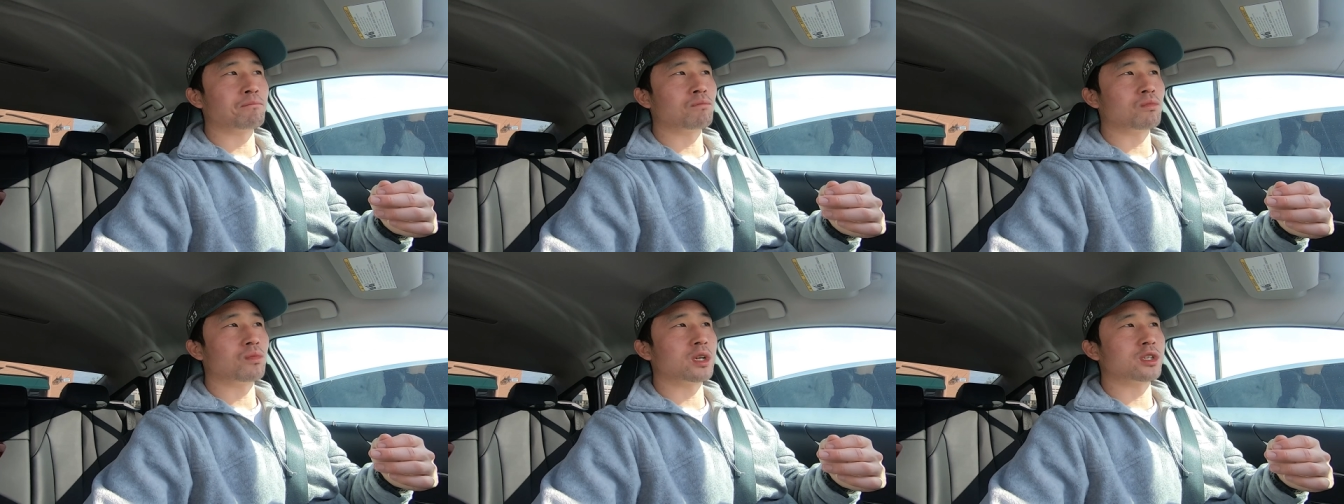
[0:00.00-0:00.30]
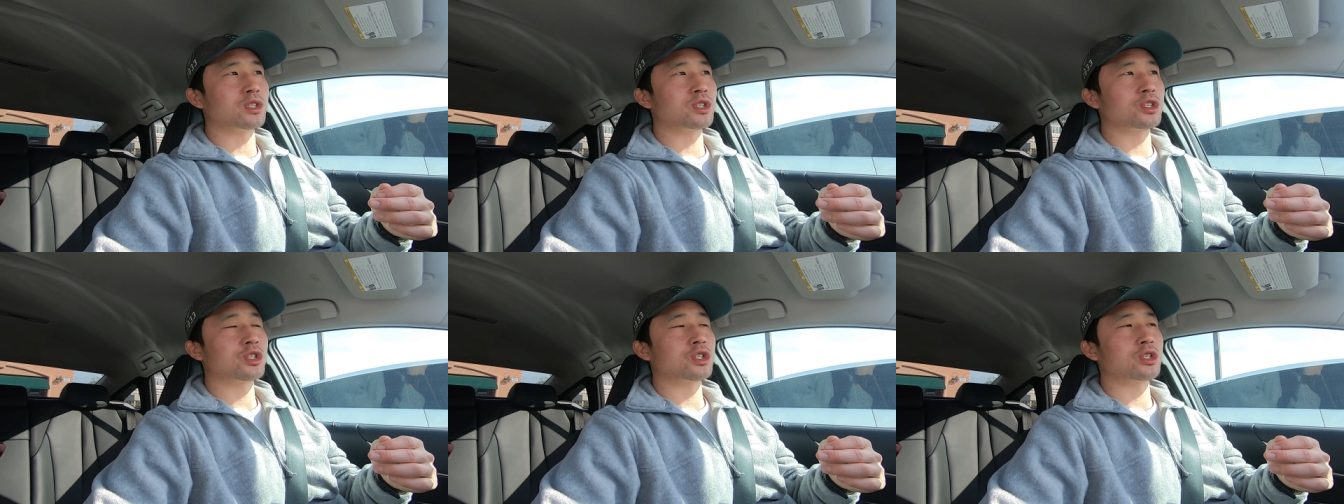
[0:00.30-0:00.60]

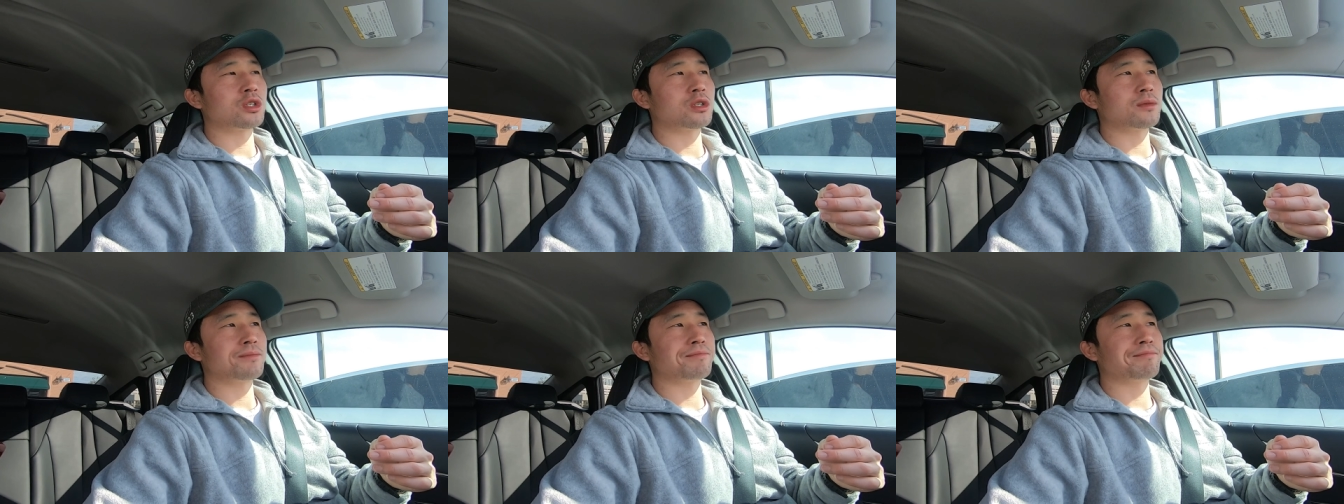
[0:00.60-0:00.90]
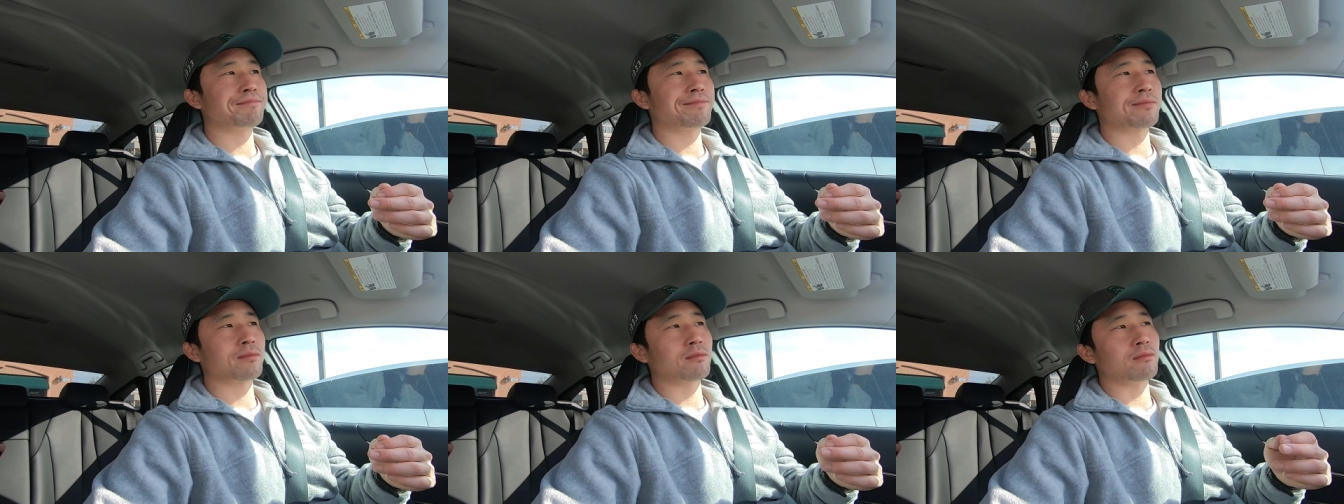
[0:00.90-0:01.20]
which
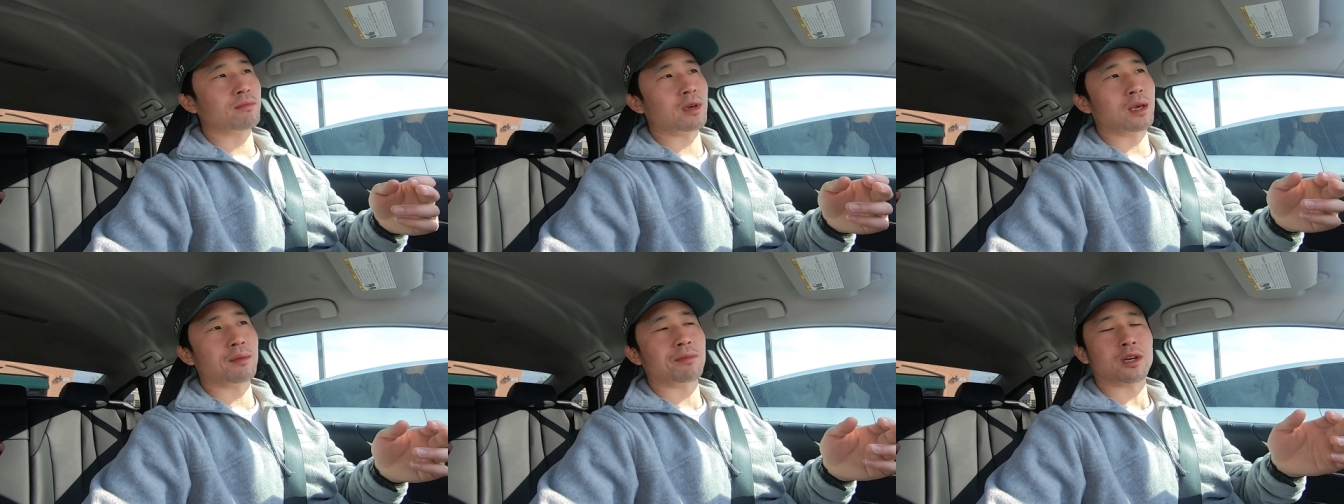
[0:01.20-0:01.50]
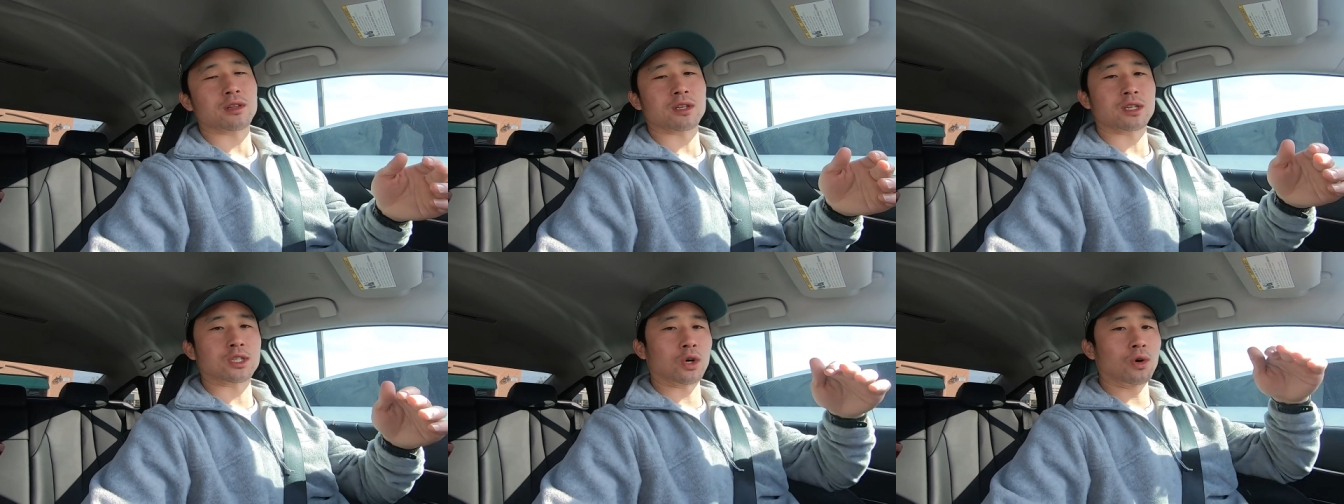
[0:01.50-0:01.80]
maybe
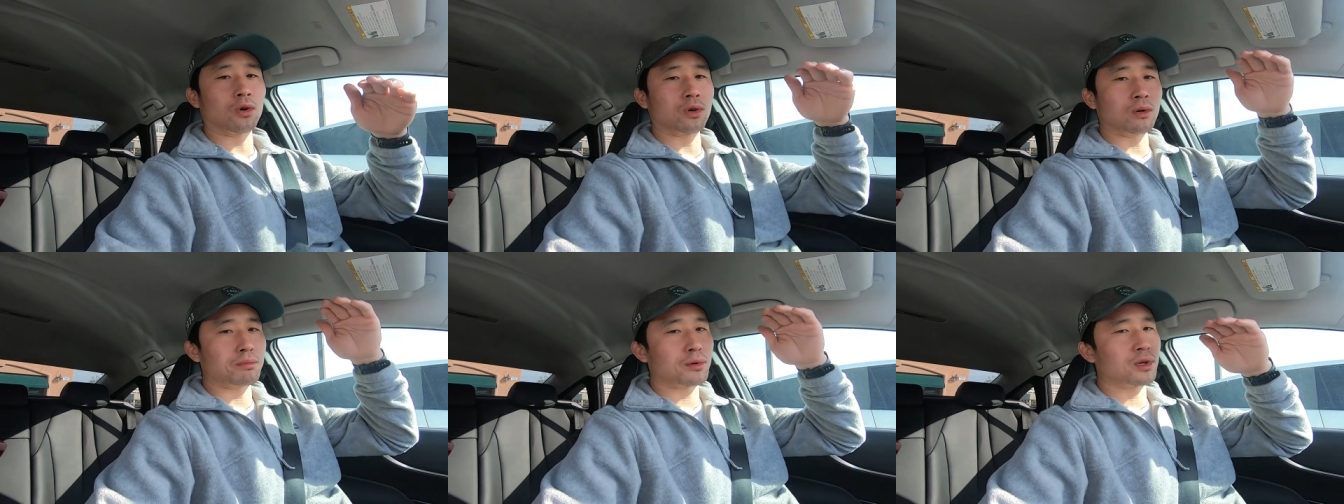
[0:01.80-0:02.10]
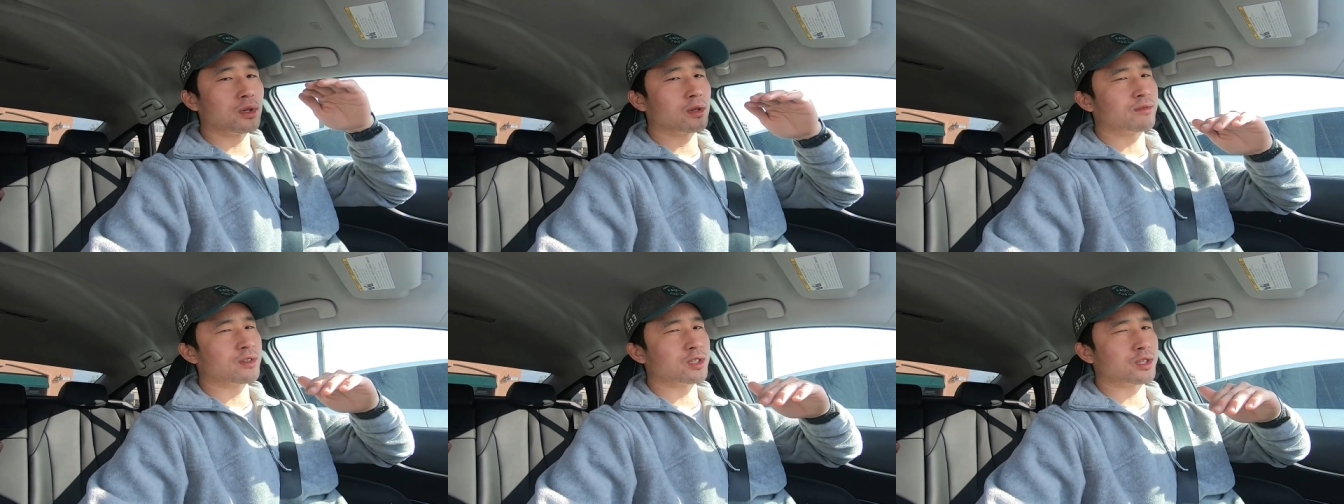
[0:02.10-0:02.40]
on the totem
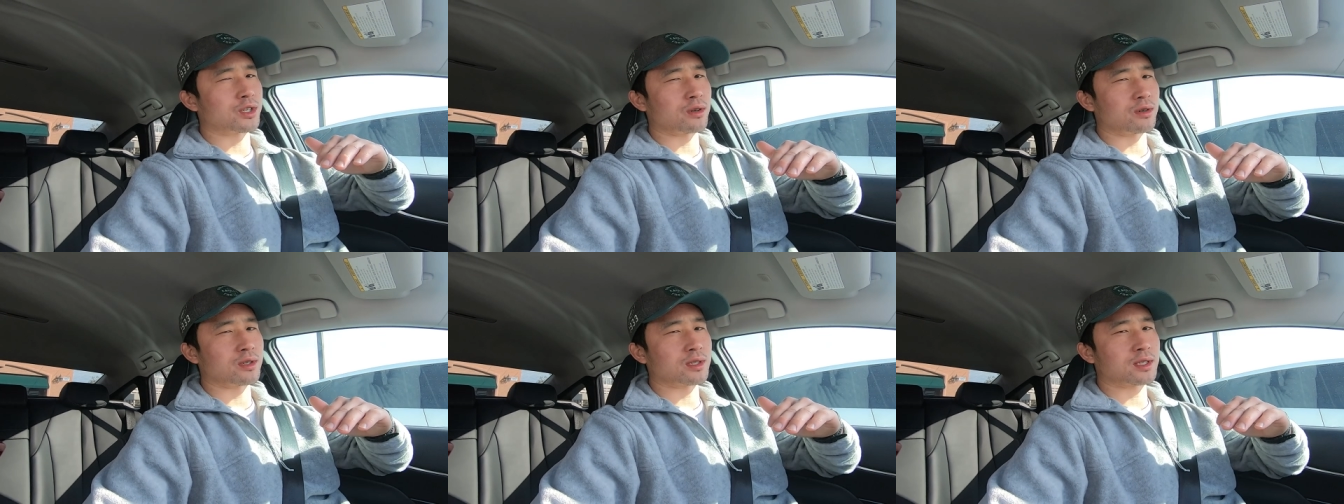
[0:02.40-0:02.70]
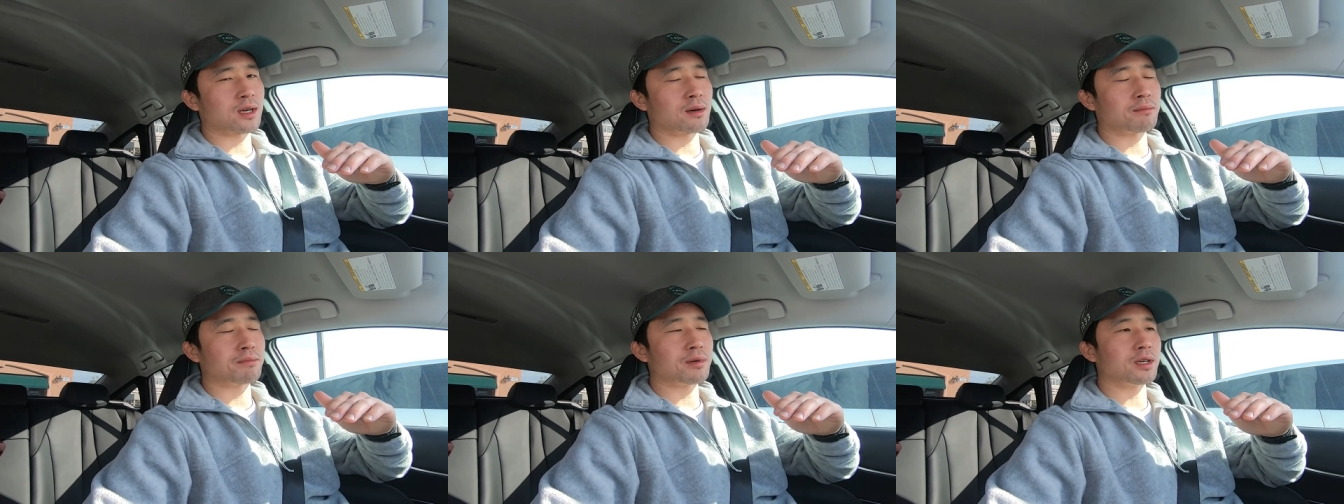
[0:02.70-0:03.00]
pole of insurance
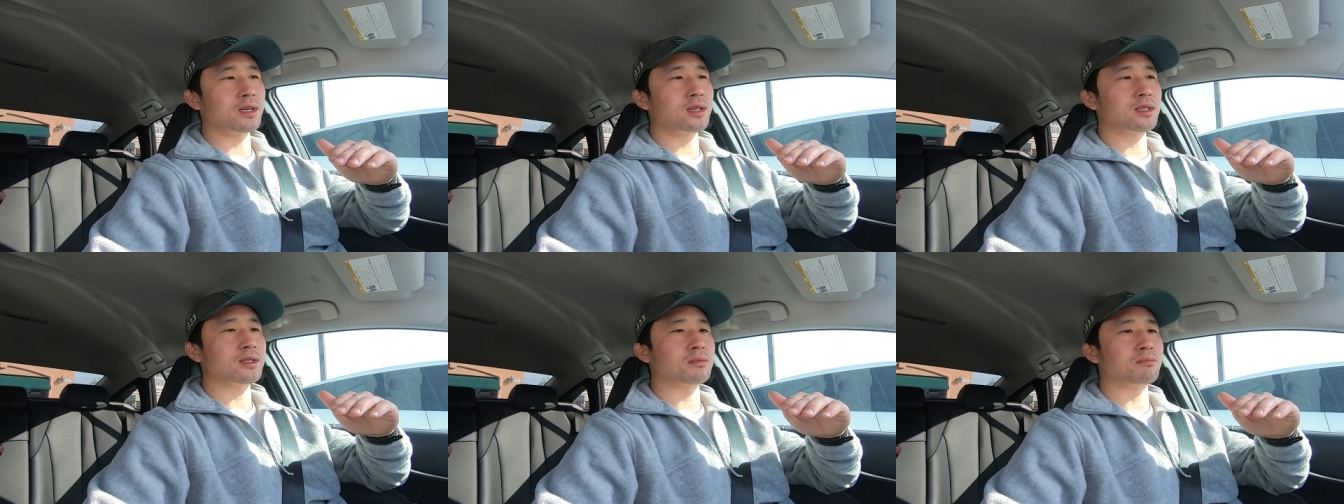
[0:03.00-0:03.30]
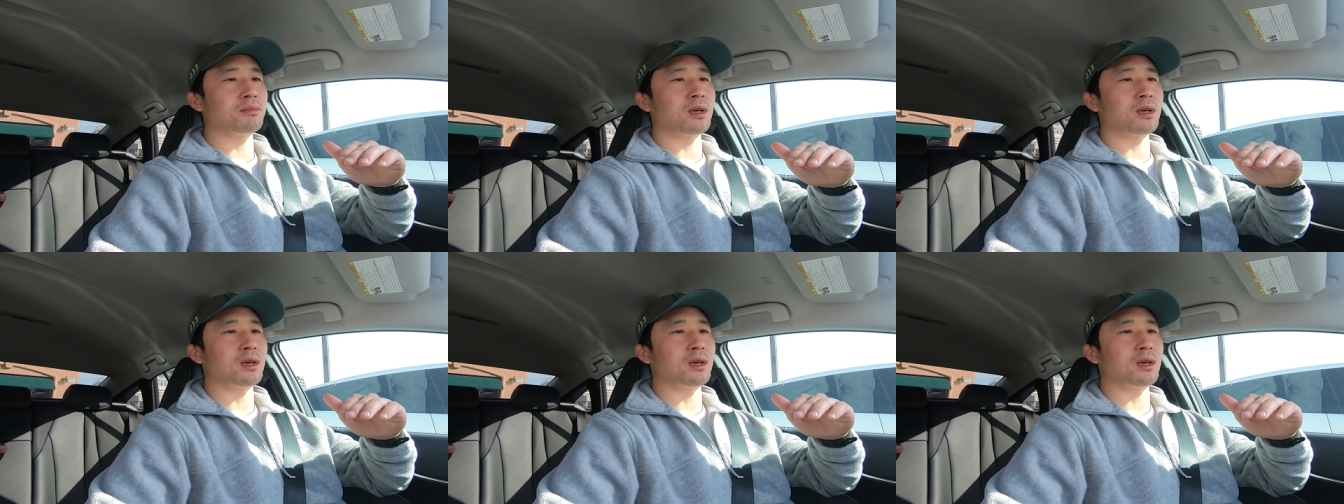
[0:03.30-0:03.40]
companies,